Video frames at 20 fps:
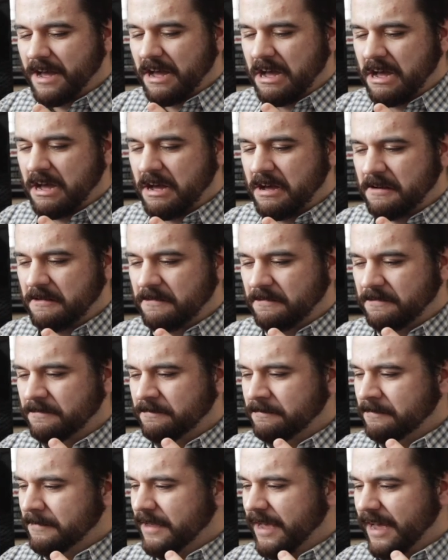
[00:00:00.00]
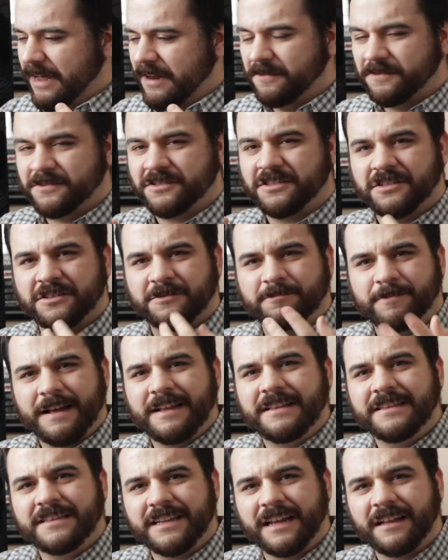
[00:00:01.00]
of kind of
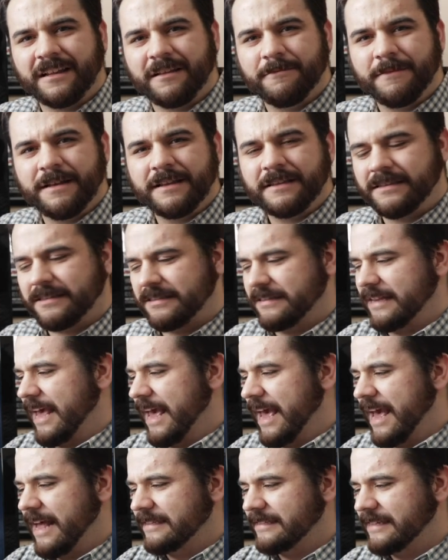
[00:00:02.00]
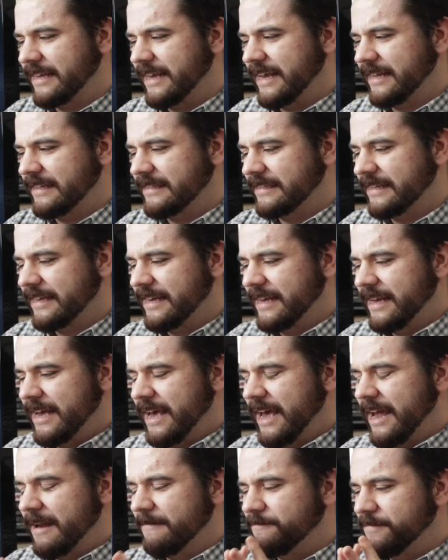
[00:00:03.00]
suspense elements and it
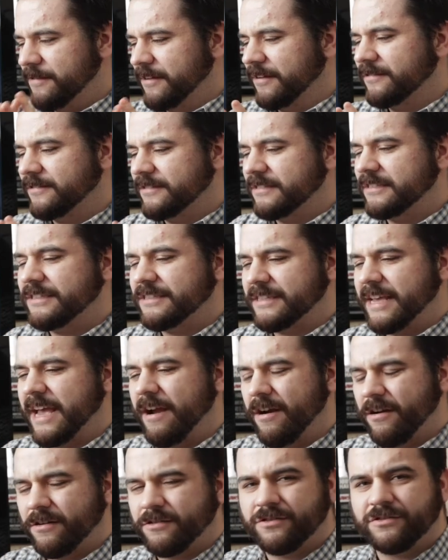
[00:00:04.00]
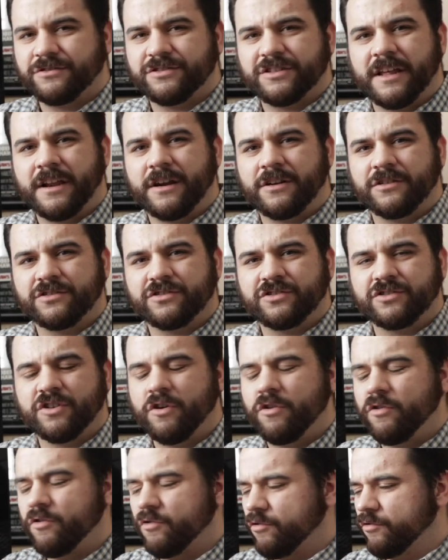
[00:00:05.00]
and it builds these characters that are
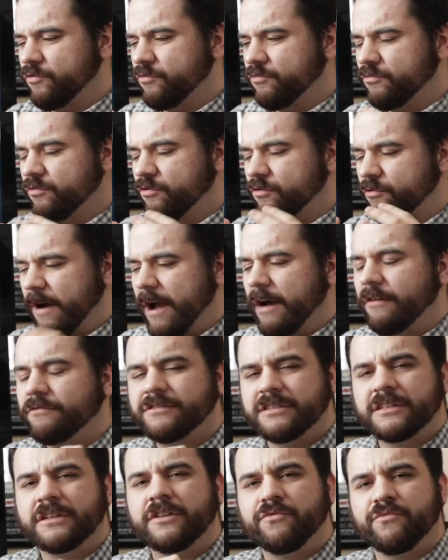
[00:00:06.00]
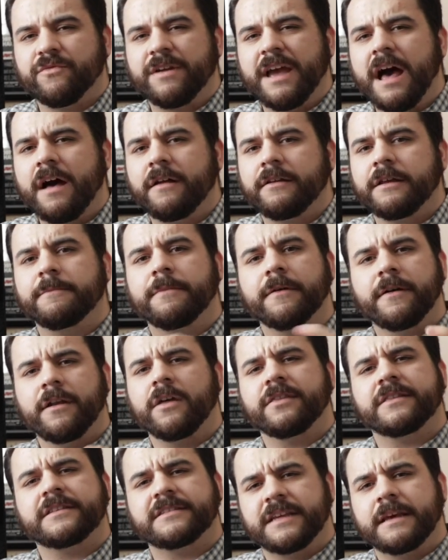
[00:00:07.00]
so grounded in reality, but
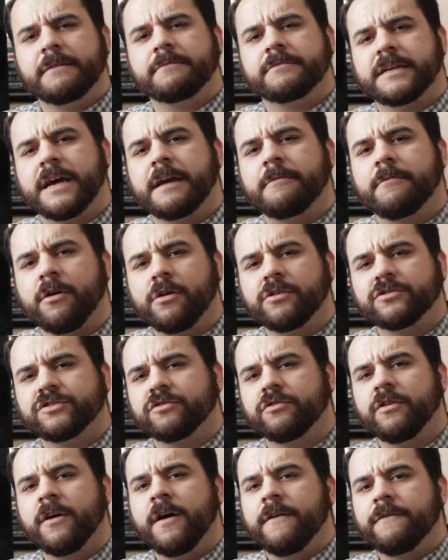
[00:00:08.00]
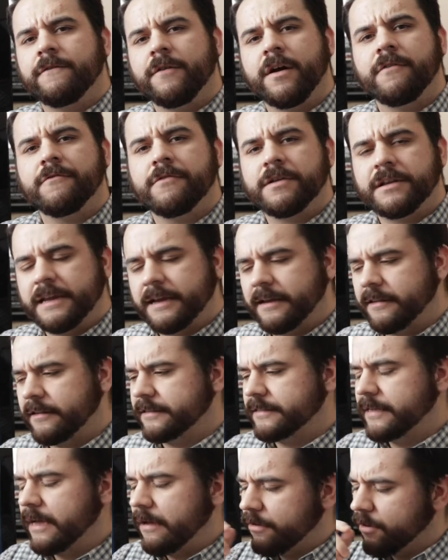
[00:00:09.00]
at the same time are also very
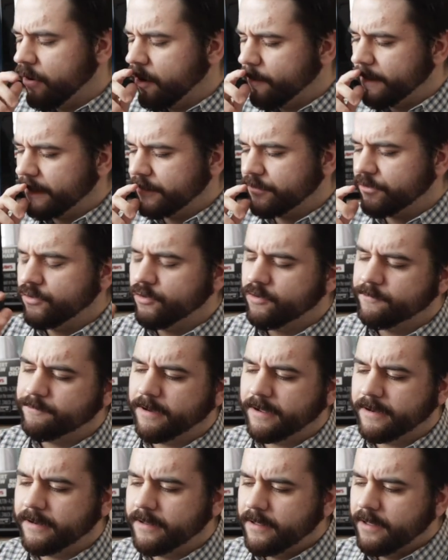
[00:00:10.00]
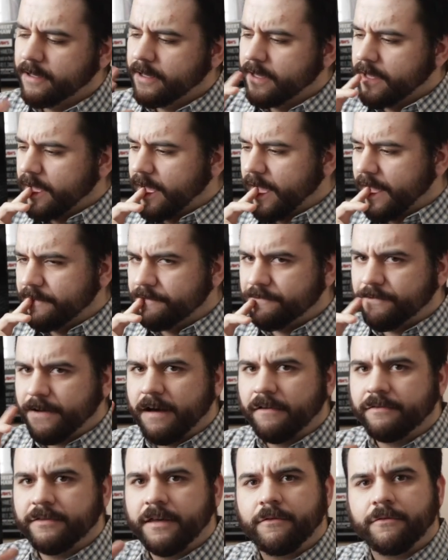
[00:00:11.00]
ridiculous. I don't know about you, but I've
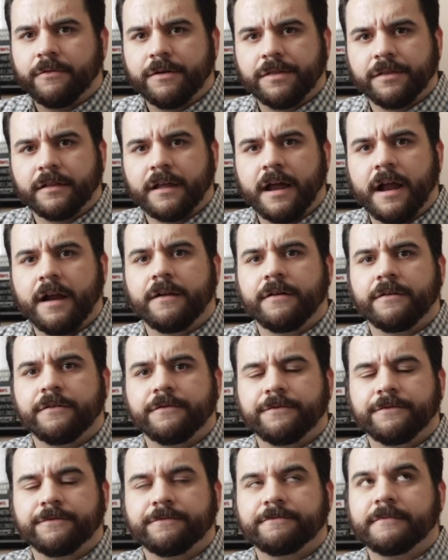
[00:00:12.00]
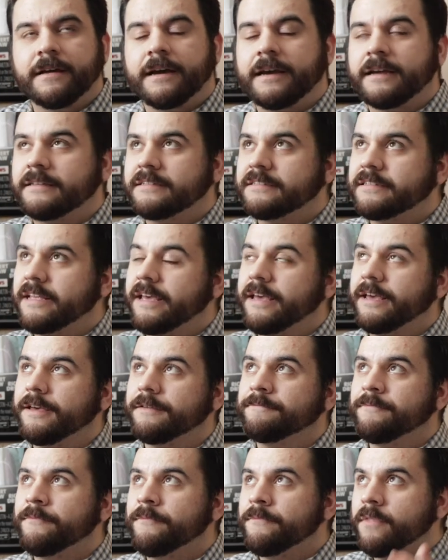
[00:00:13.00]
found that with a lot of, I
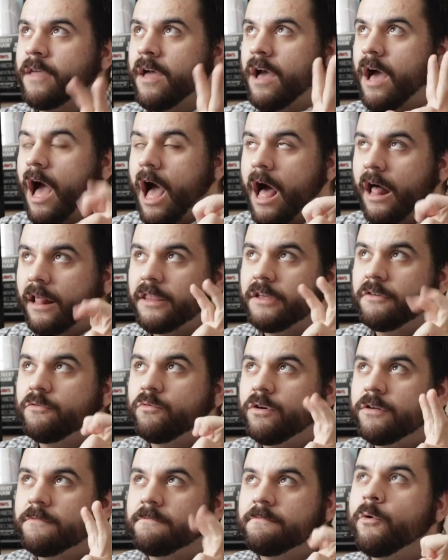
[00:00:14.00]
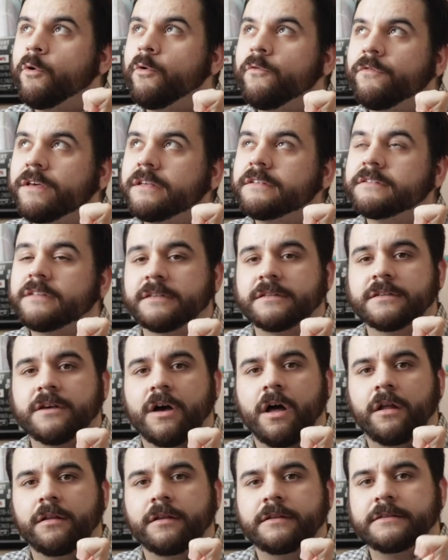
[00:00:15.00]
say, Hollywood movies, let's
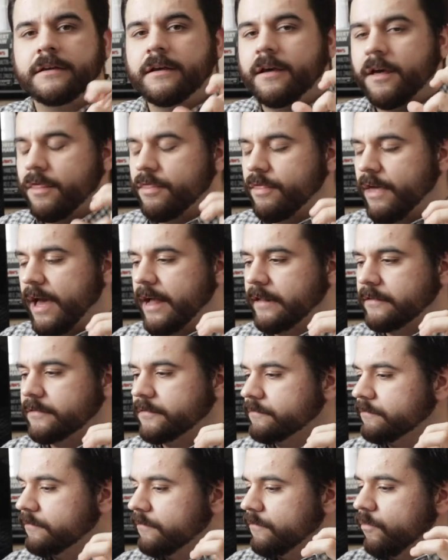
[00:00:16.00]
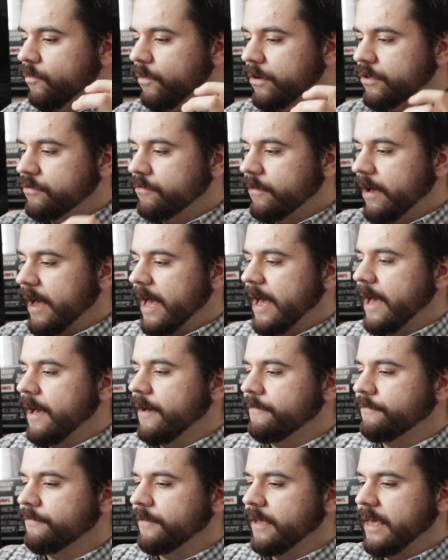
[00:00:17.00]
call it, that when you
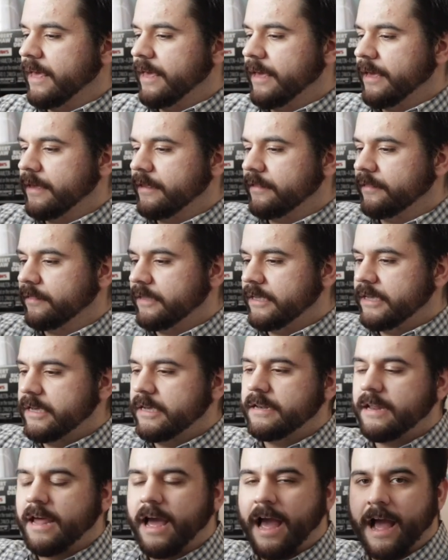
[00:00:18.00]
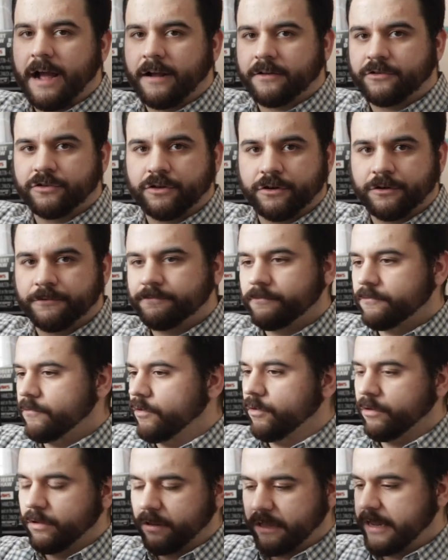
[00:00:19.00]
have a lead actor
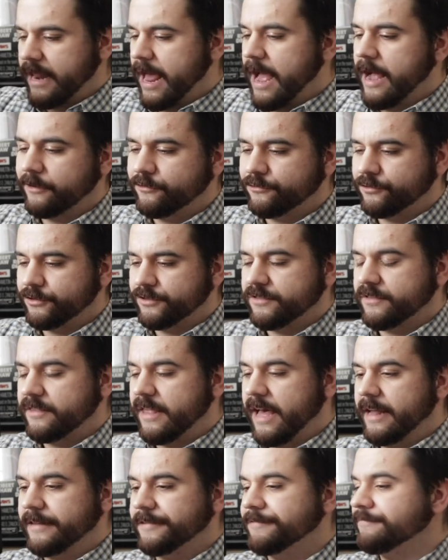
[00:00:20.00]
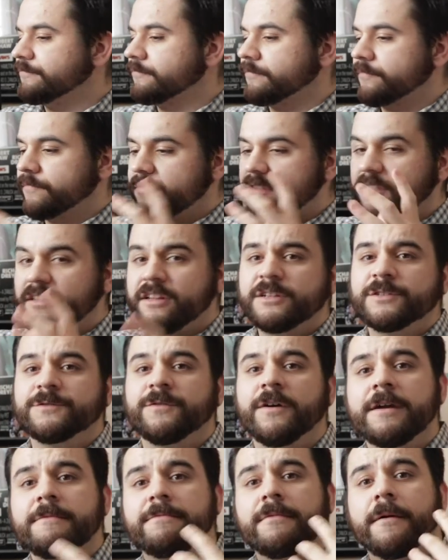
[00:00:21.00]
or lead actress that is
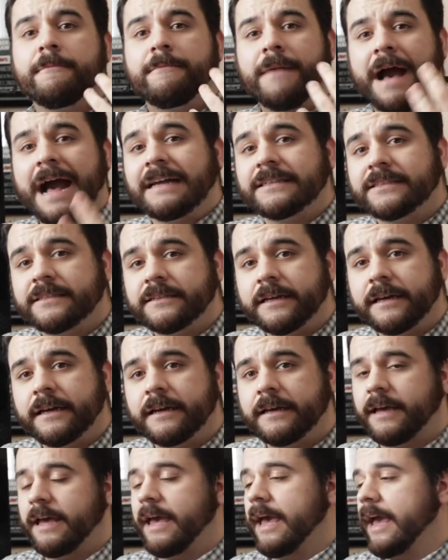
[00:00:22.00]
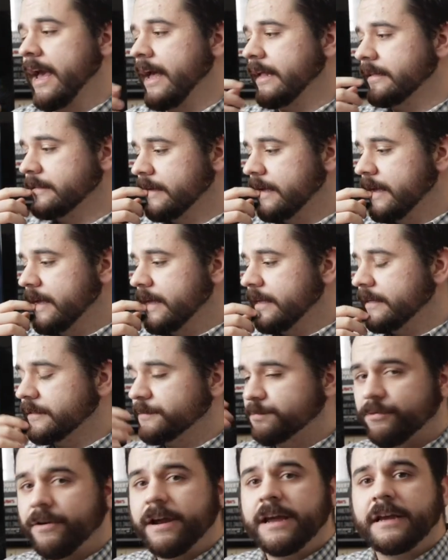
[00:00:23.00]
very bombastic and
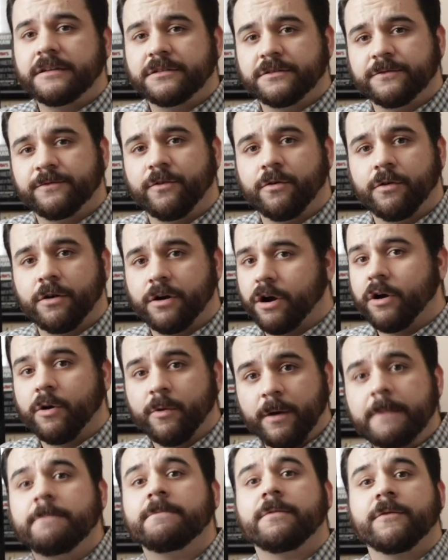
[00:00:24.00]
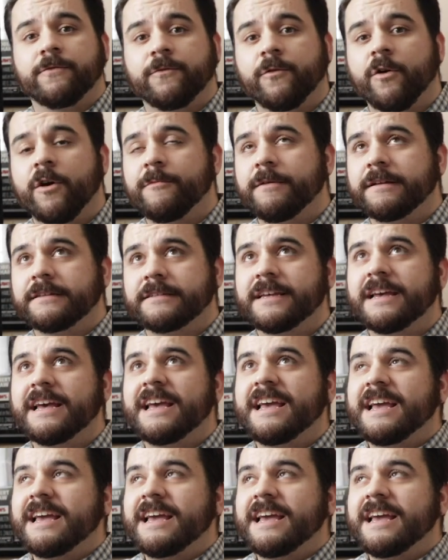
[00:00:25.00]
is praised for a great performance,